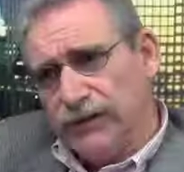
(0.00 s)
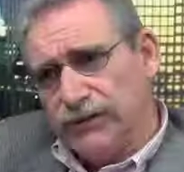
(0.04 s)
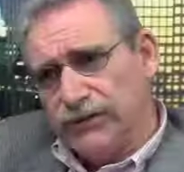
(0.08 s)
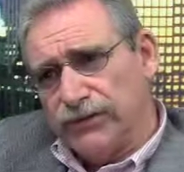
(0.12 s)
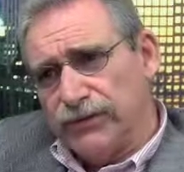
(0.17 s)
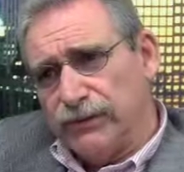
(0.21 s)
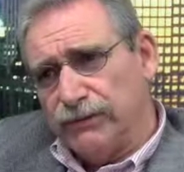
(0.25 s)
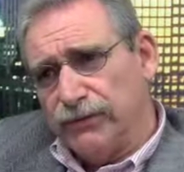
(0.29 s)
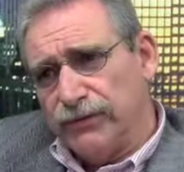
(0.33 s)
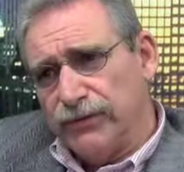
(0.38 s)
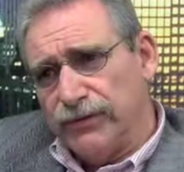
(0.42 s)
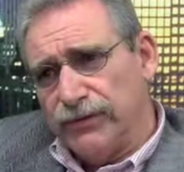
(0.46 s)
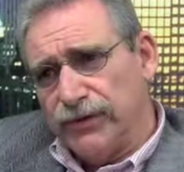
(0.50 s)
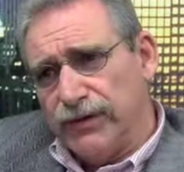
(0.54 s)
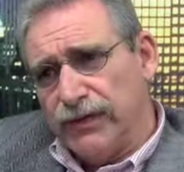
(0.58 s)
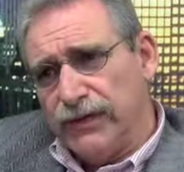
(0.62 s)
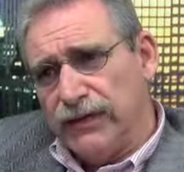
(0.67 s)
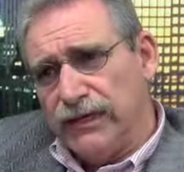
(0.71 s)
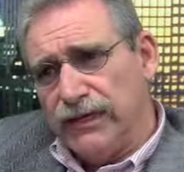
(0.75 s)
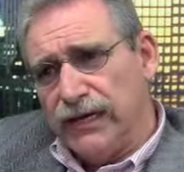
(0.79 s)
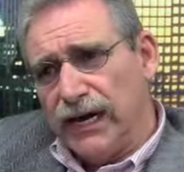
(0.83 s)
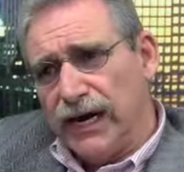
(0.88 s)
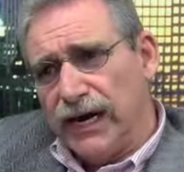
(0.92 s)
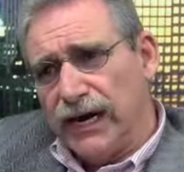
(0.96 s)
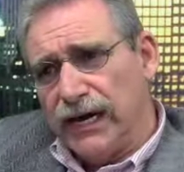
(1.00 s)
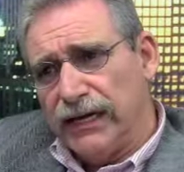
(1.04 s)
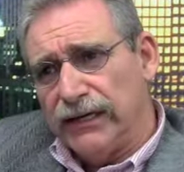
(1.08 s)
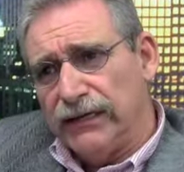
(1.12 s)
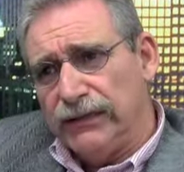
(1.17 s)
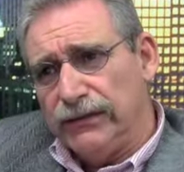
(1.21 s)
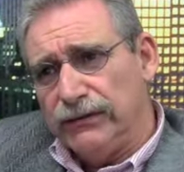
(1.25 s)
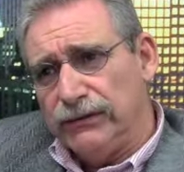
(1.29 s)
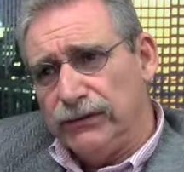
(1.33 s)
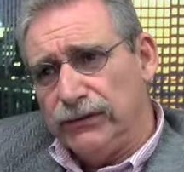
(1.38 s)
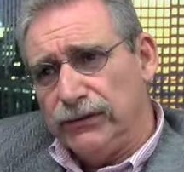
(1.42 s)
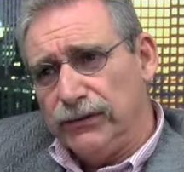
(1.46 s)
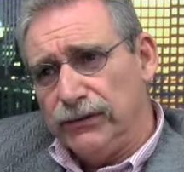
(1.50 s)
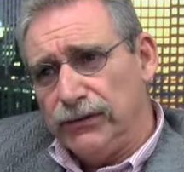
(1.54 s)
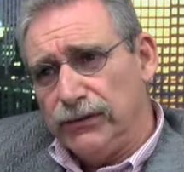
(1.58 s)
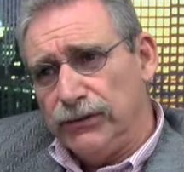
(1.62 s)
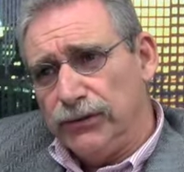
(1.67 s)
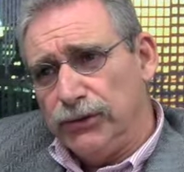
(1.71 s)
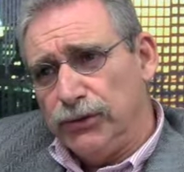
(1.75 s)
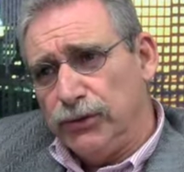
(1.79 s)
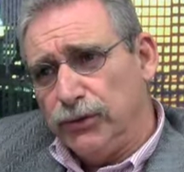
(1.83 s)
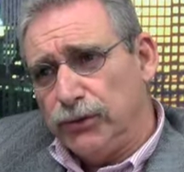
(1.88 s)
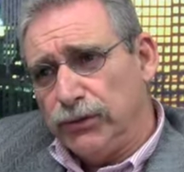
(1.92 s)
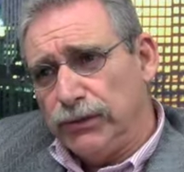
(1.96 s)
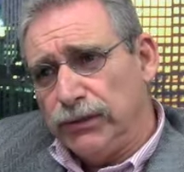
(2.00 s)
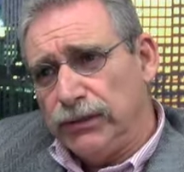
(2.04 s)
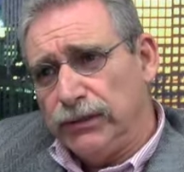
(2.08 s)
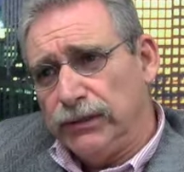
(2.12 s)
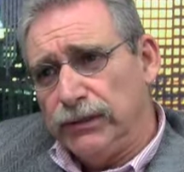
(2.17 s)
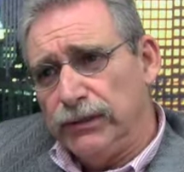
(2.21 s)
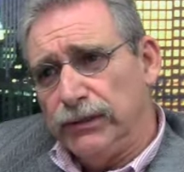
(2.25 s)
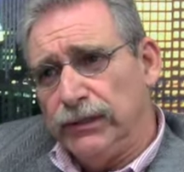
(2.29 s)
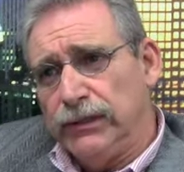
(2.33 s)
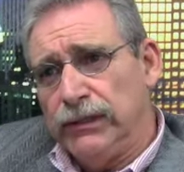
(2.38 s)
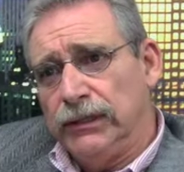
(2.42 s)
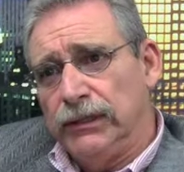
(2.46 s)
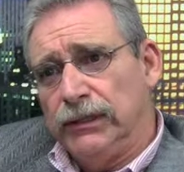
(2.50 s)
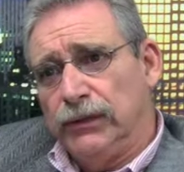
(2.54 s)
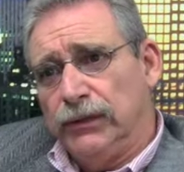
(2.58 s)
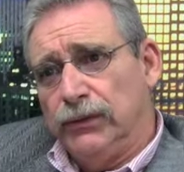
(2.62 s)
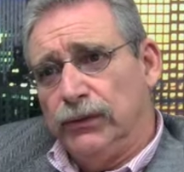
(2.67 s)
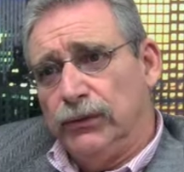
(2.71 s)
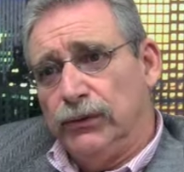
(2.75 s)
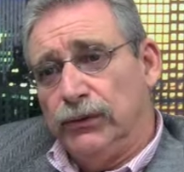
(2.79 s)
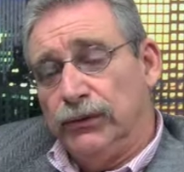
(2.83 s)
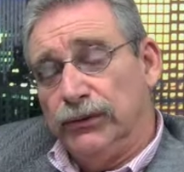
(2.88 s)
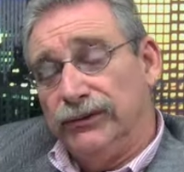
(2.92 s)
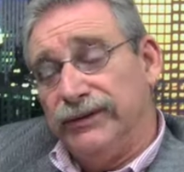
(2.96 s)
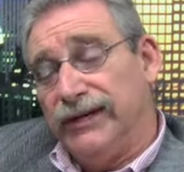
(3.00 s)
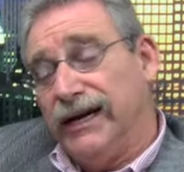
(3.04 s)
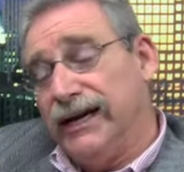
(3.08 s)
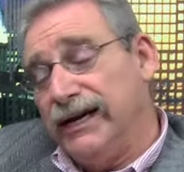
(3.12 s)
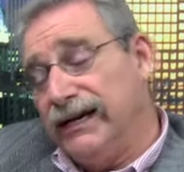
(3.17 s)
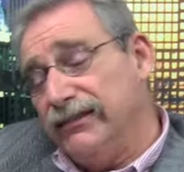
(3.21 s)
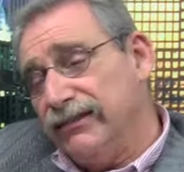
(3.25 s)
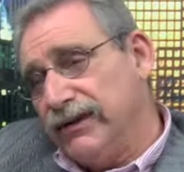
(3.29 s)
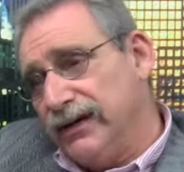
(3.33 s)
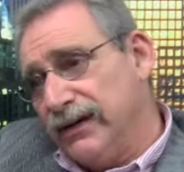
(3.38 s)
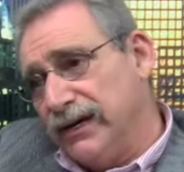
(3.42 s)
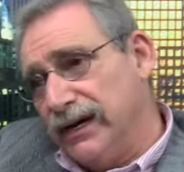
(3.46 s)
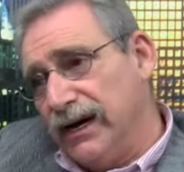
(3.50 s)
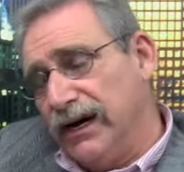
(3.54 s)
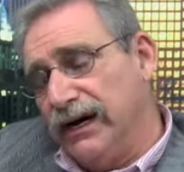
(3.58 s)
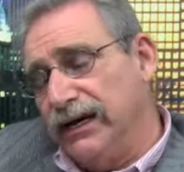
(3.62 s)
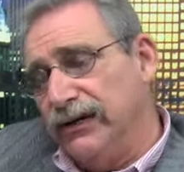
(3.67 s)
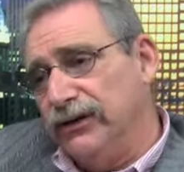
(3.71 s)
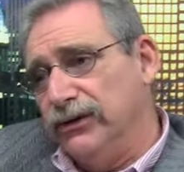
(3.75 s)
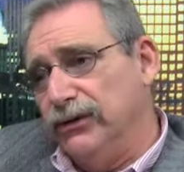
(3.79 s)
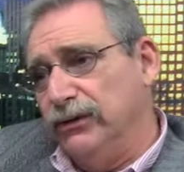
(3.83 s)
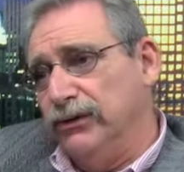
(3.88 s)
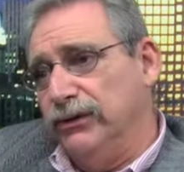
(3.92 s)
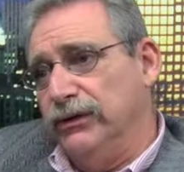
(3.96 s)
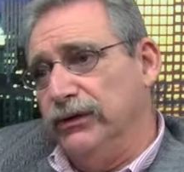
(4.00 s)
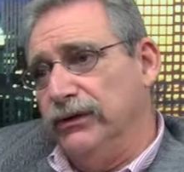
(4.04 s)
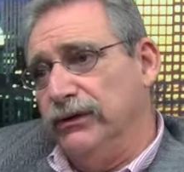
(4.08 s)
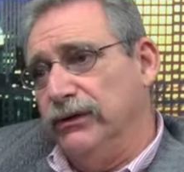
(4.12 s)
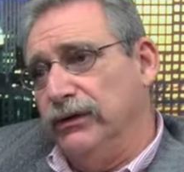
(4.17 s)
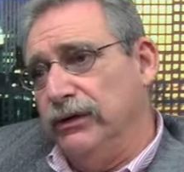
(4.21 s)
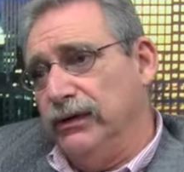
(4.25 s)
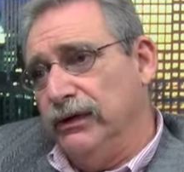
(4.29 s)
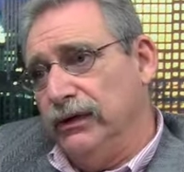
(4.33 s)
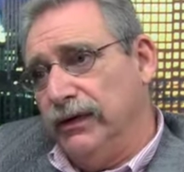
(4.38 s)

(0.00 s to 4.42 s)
Some of the non-union, or not even non-union,